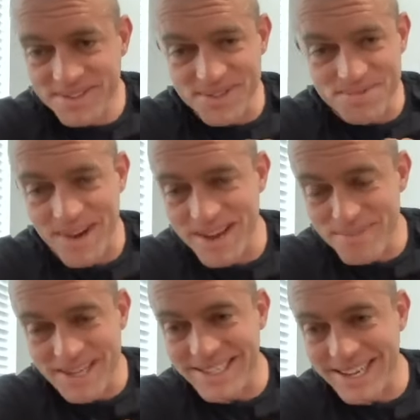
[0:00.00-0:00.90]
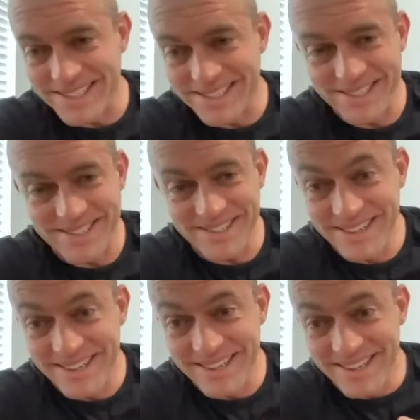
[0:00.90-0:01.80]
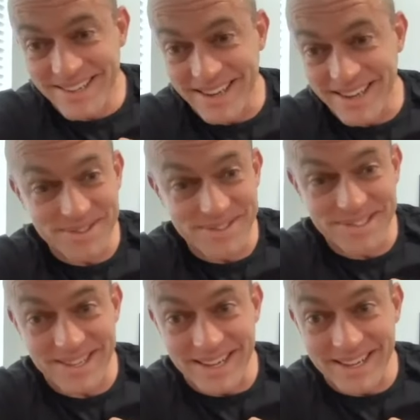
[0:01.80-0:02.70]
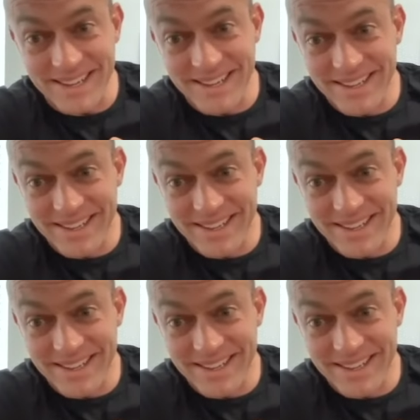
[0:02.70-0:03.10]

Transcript: just right in my chest, dude. And I was just like,